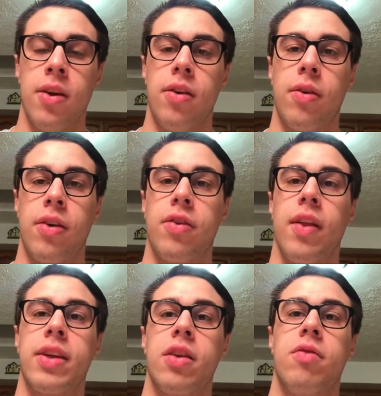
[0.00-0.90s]
So I
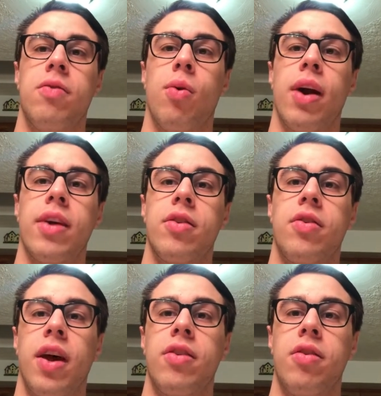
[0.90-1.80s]
selected 4
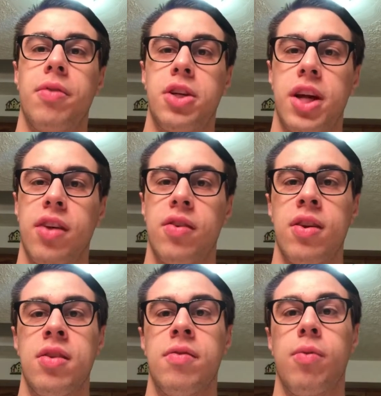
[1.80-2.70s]
exercises for chest,
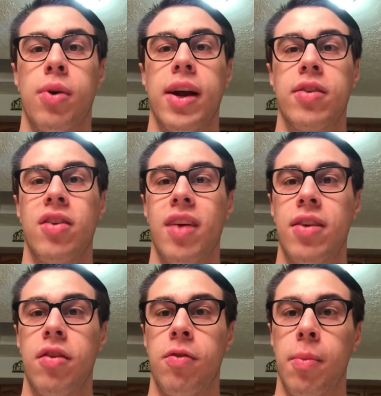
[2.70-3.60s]
4
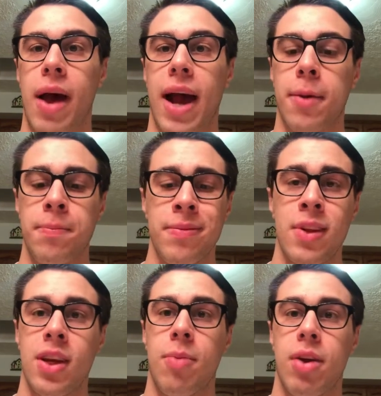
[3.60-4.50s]
exercises for back,
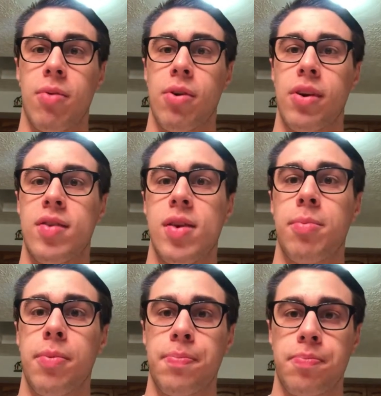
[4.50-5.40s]
keeping it really
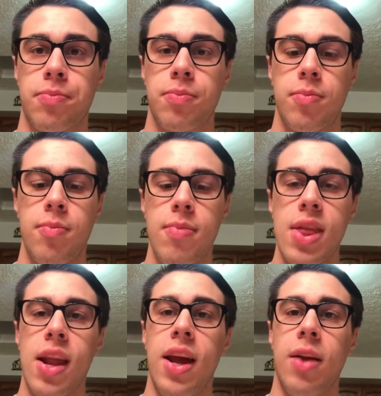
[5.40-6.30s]
simple
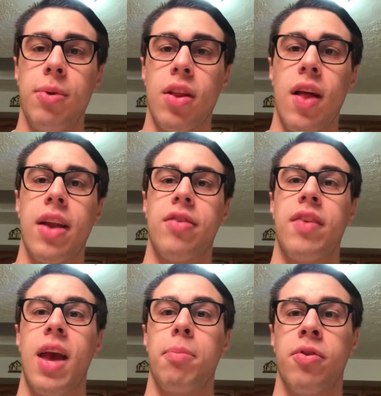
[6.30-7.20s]
and with a lot of
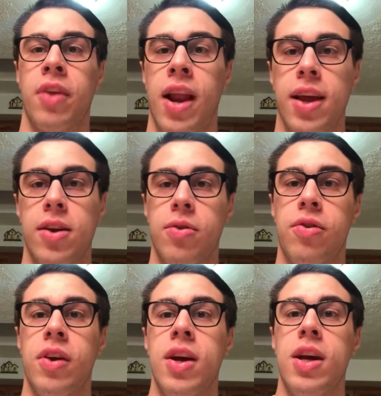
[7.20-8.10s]
staples that I
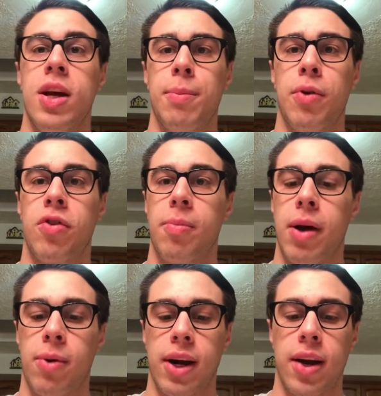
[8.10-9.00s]
use in most of
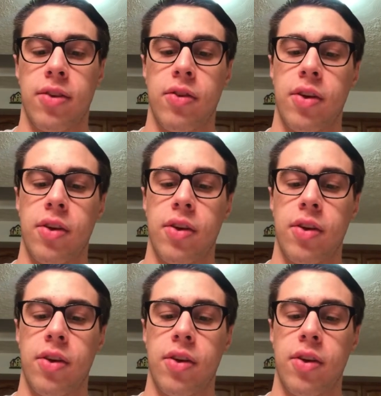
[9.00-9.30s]
my workouts.